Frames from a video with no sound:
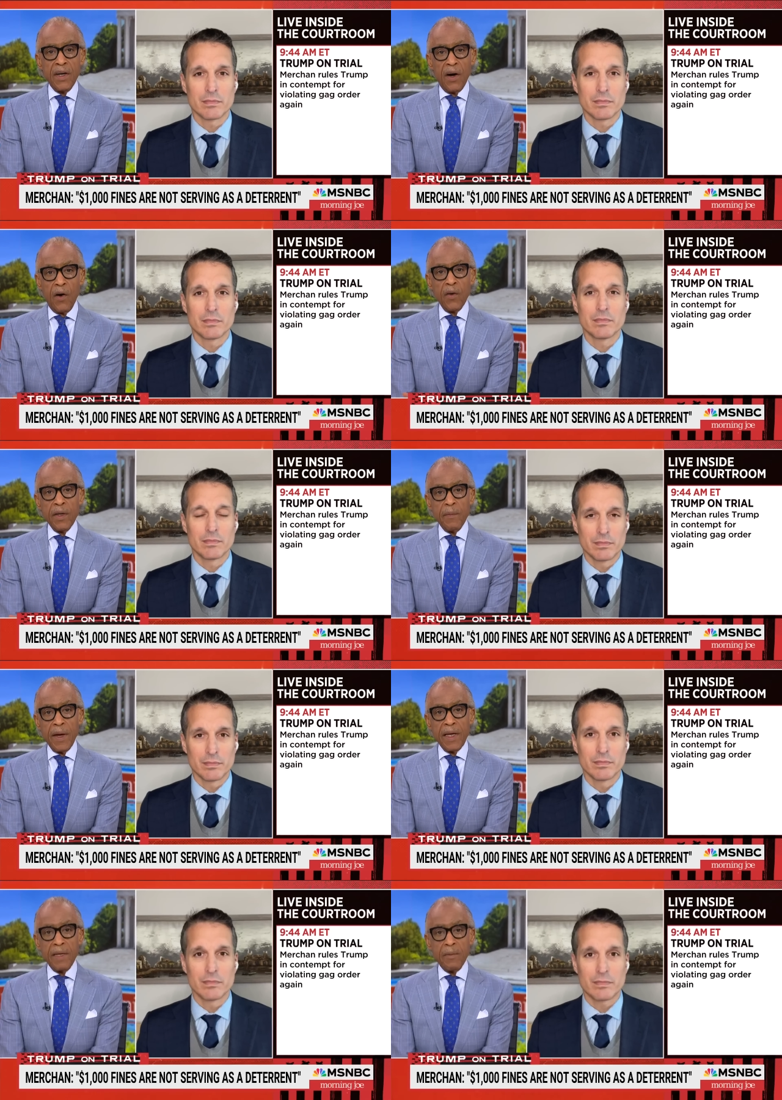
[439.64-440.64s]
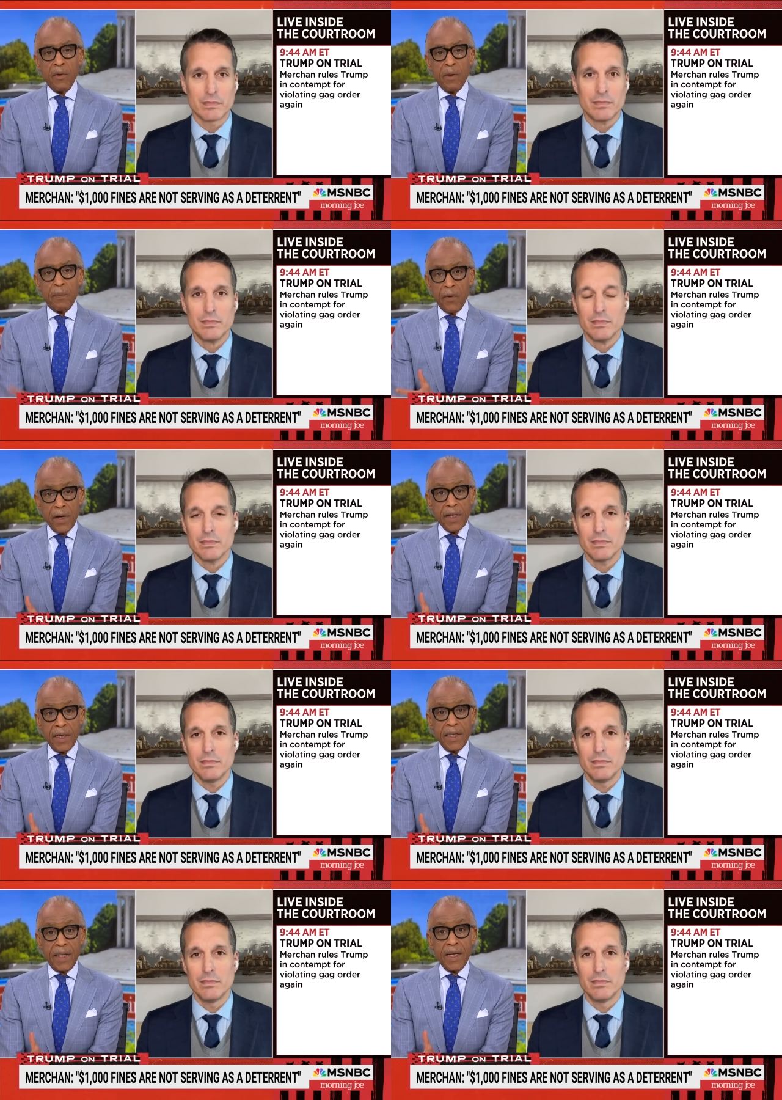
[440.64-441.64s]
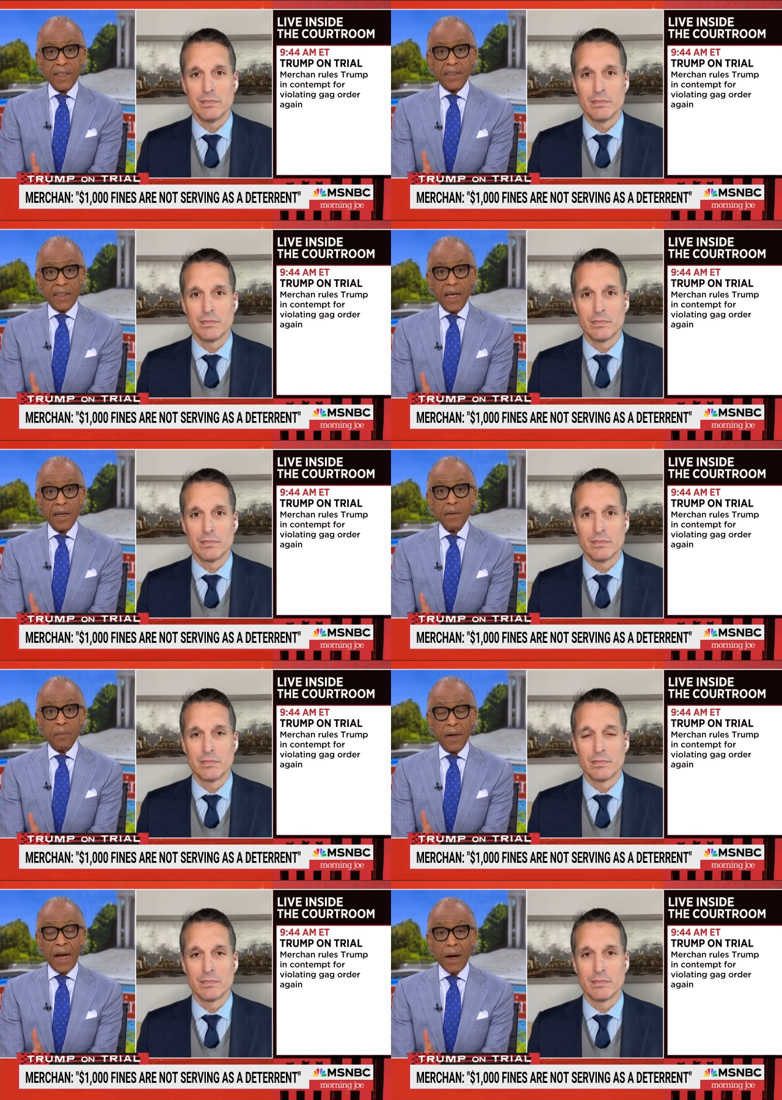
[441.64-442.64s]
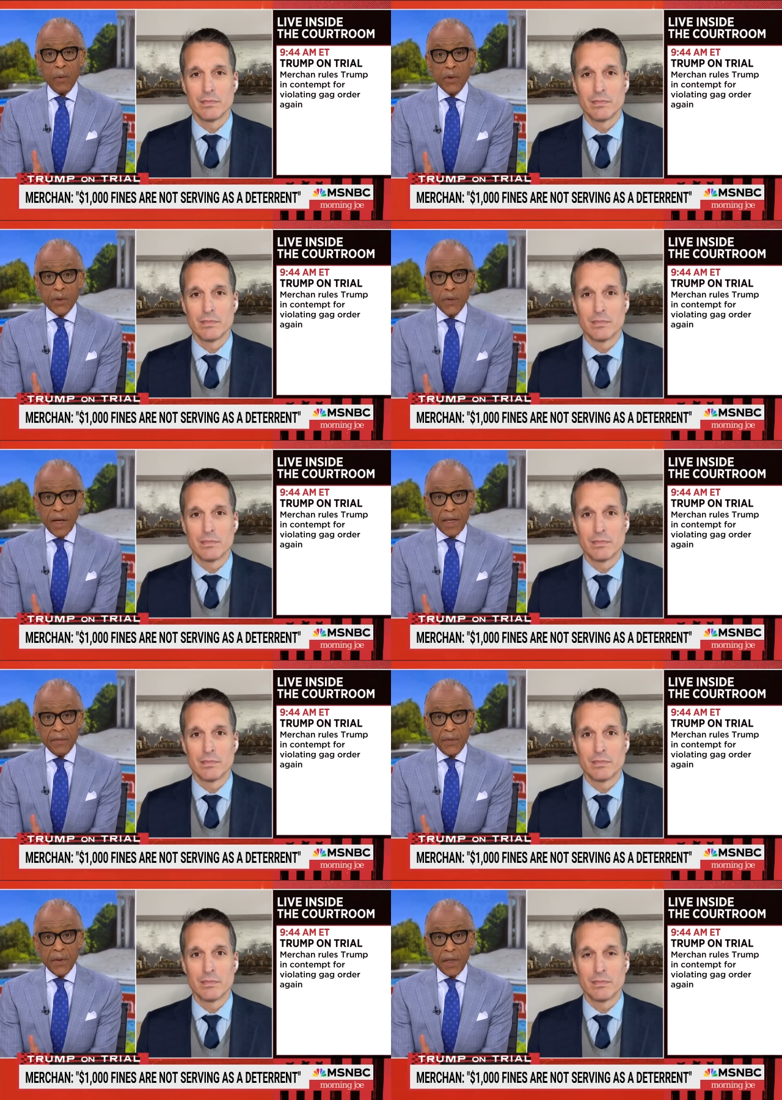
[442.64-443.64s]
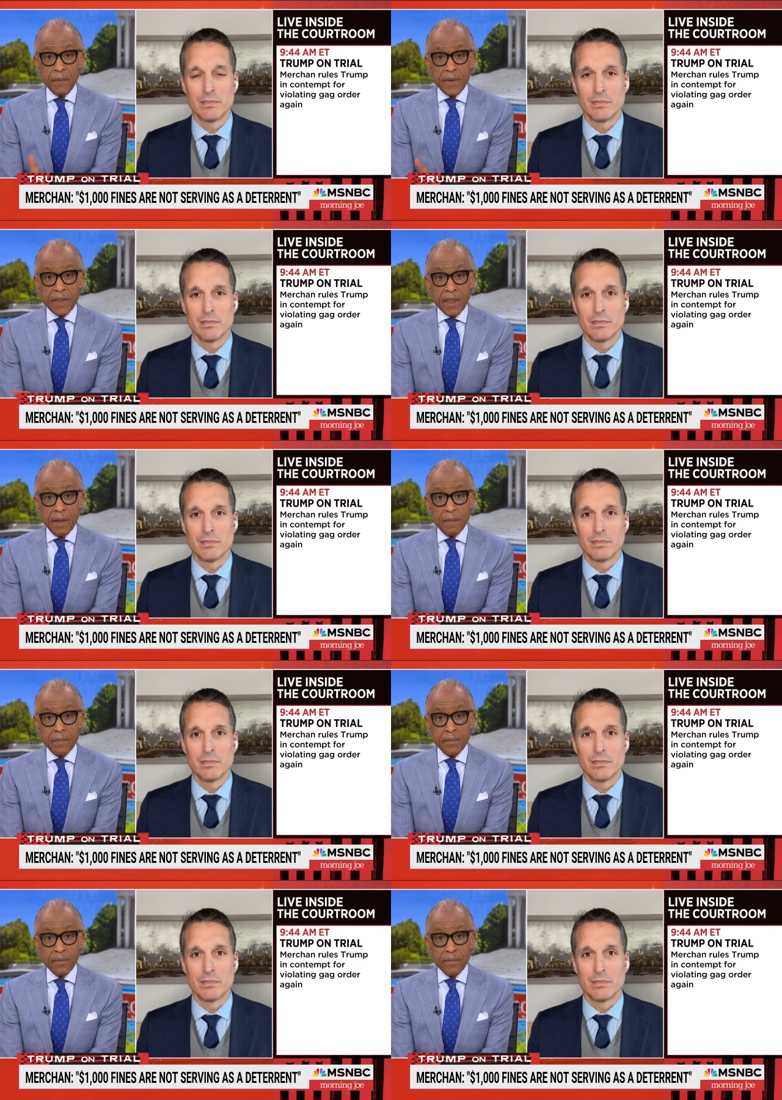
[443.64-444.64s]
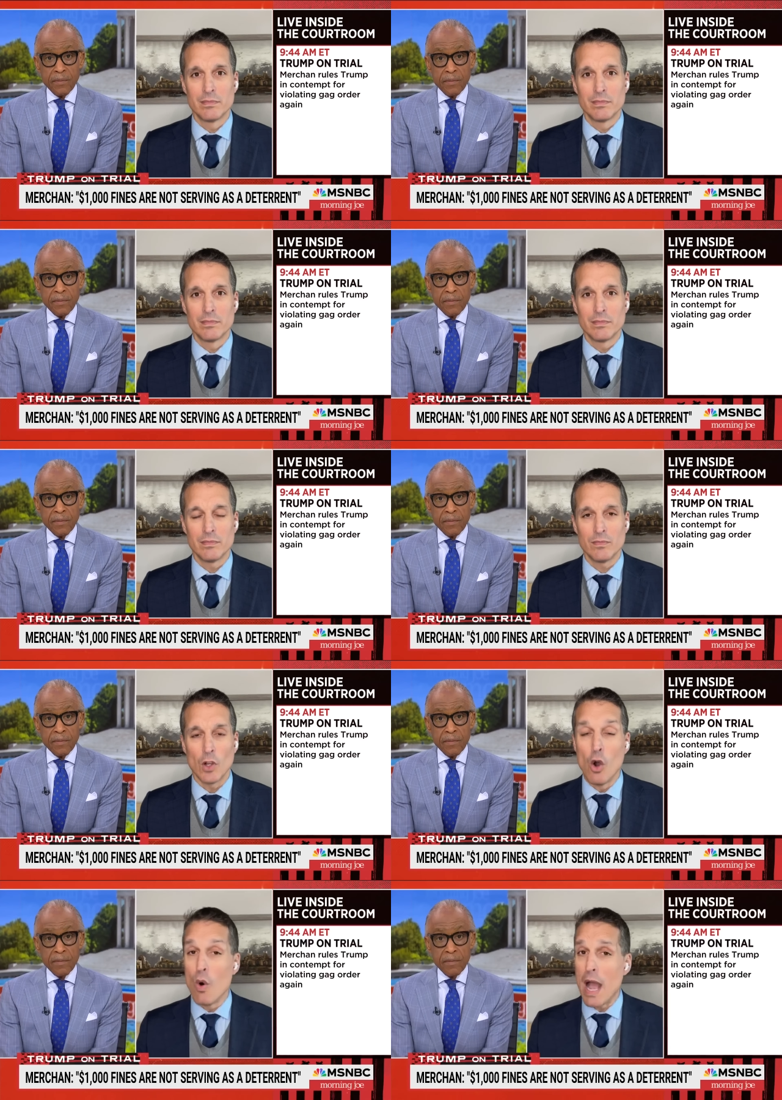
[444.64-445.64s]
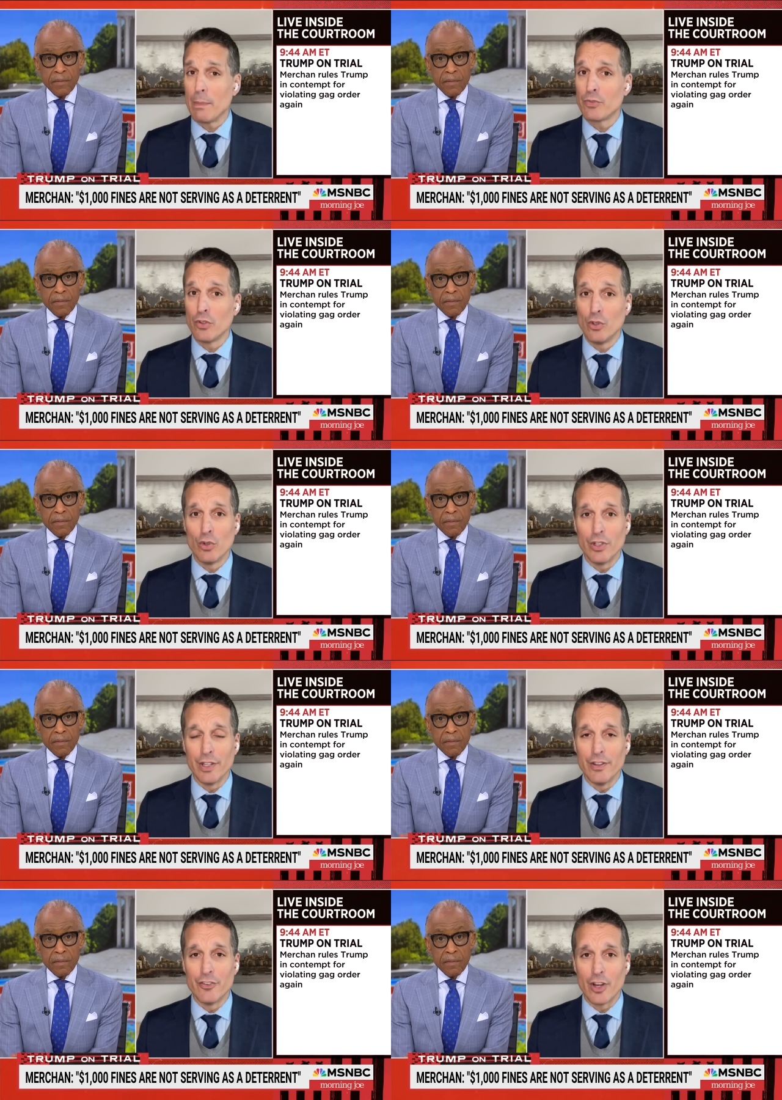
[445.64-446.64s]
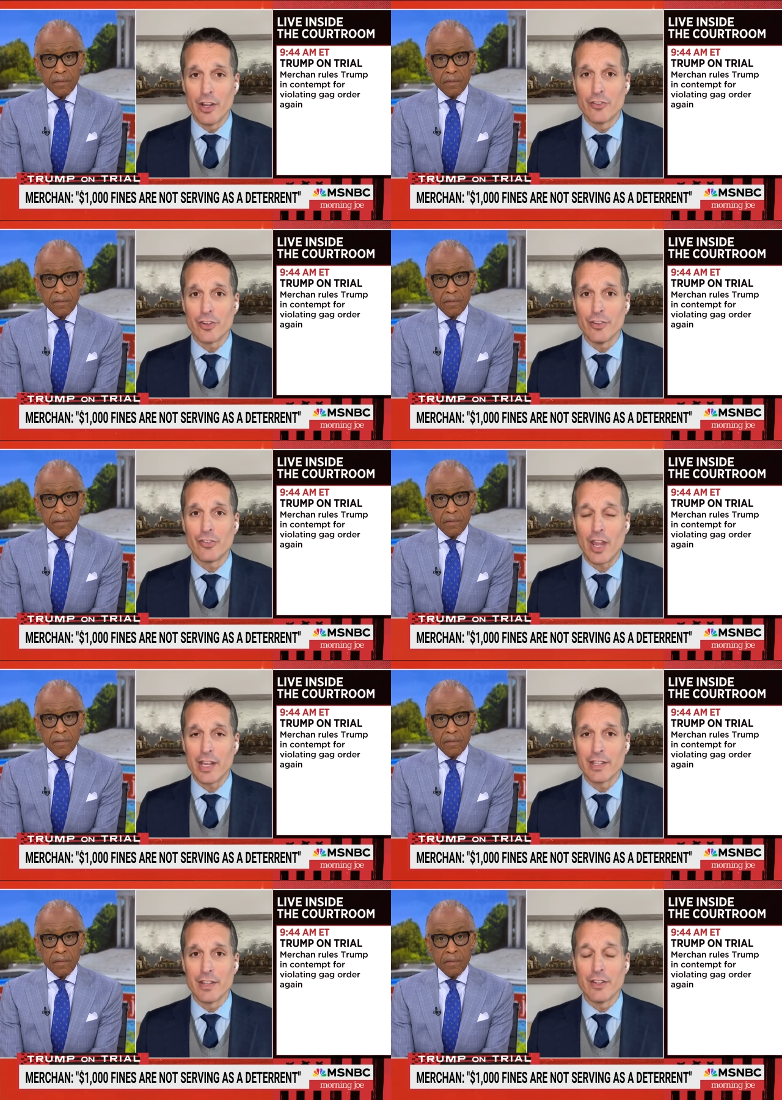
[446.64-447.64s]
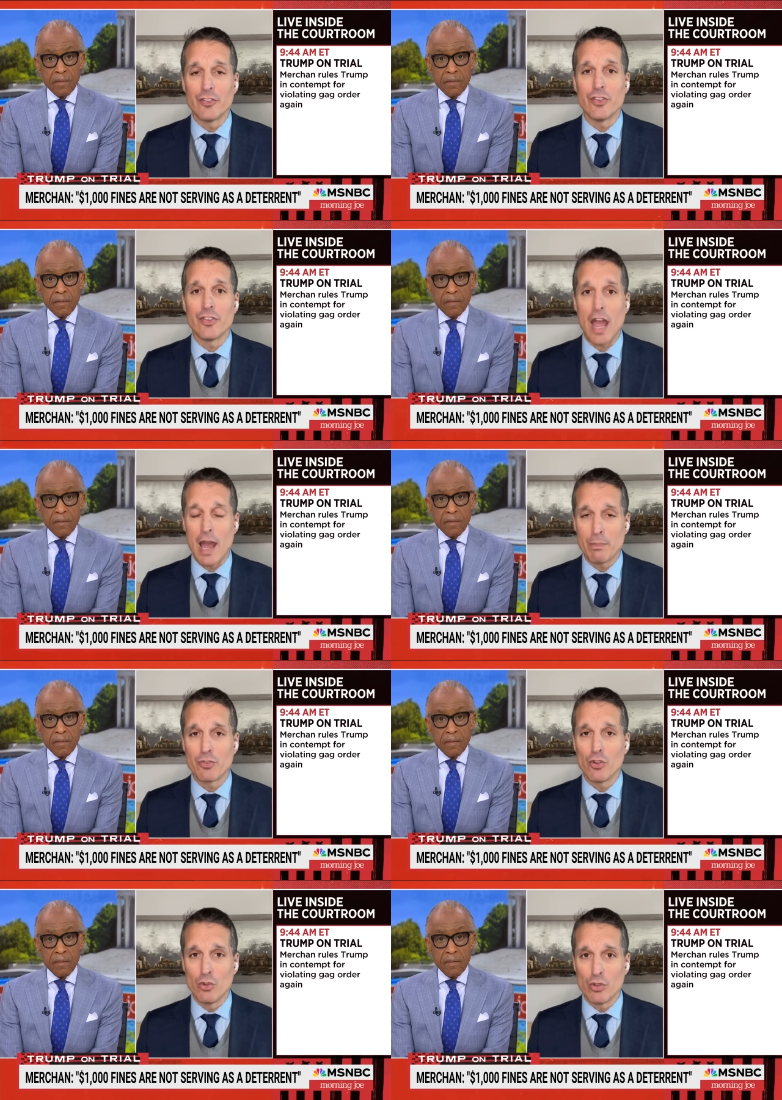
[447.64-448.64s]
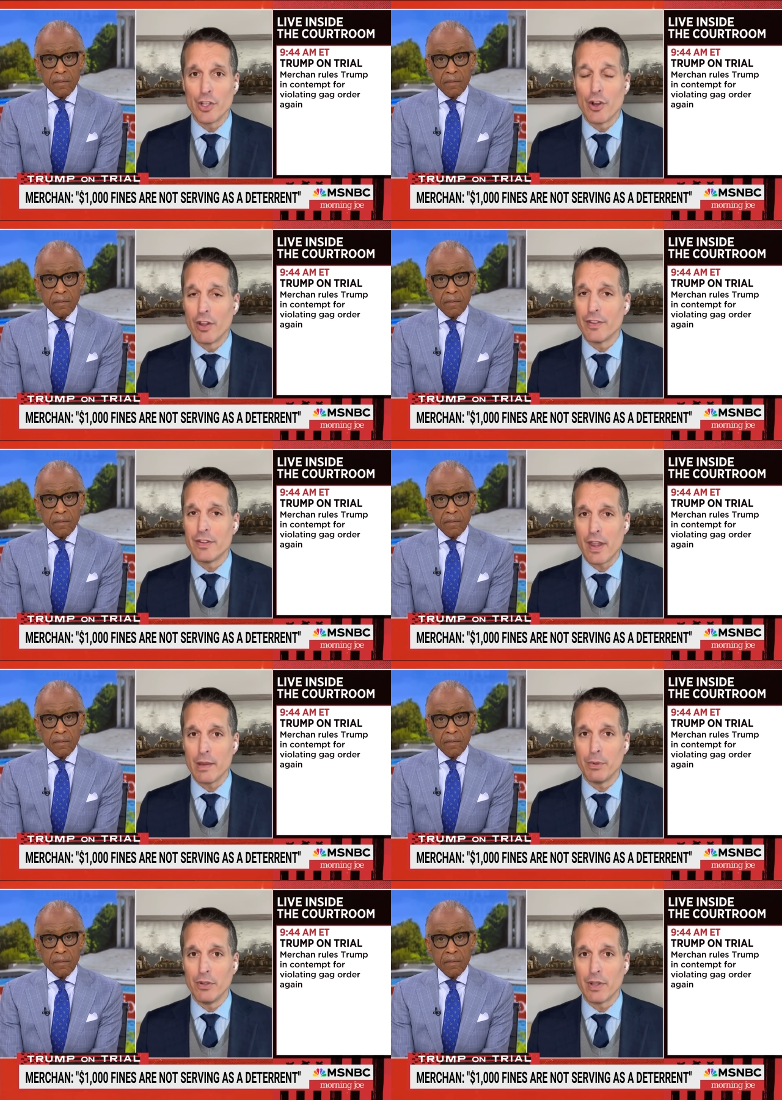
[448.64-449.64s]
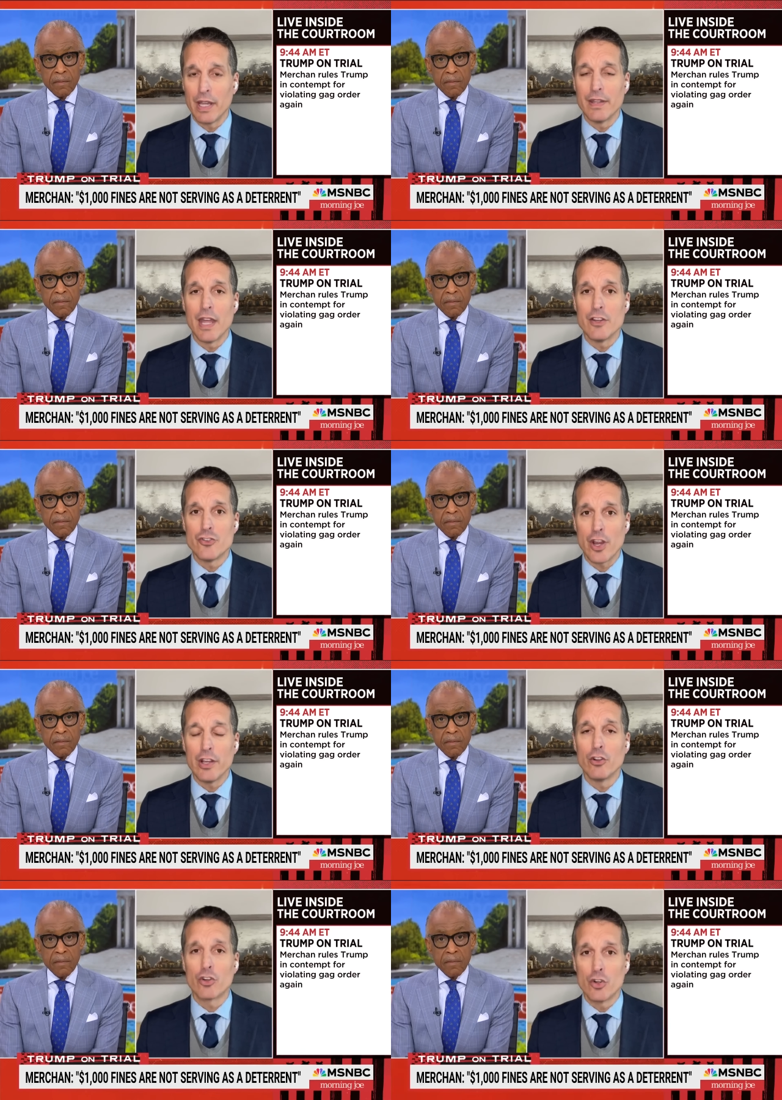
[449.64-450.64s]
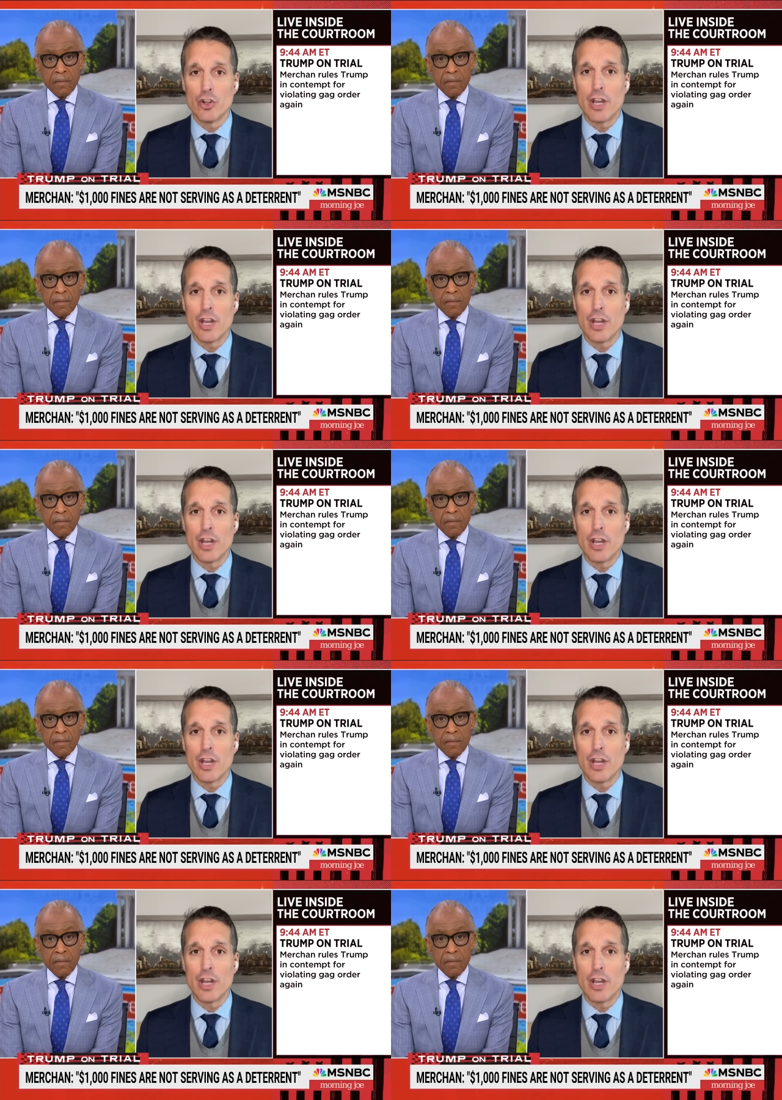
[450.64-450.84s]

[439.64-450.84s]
Speaker 1: only made it more poignant that he's saying, but I will do that if you keep this up.
Speaker 2: Oh, absolutely. The judge is saying that this is absolutely on the table and that jail could